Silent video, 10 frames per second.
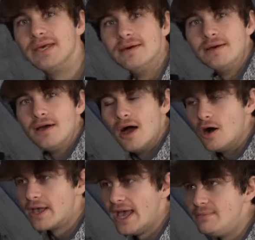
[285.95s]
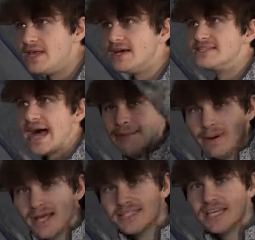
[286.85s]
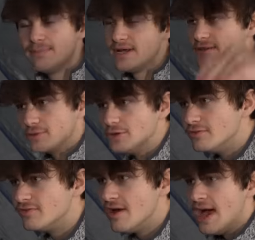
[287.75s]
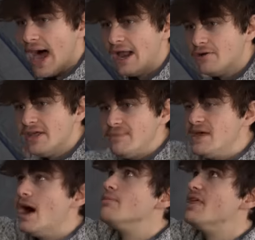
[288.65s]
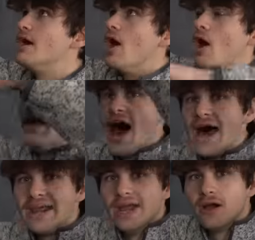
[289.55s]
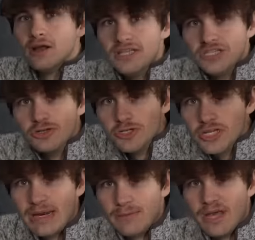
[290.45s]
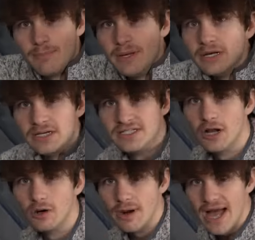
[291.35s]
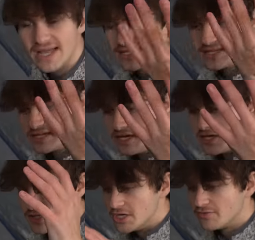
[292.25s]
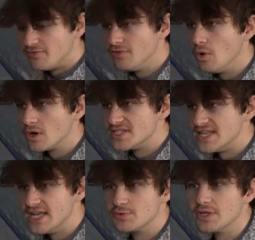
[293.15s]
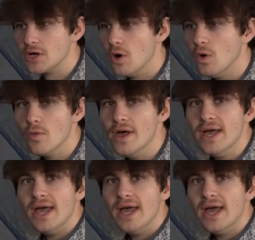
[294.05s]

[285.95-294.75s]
me, okay? Because I'm not sleeping on the roof. I don't need to be up there. All the hot air is usually gonna be up here because it all rises. So your floor stays really cold.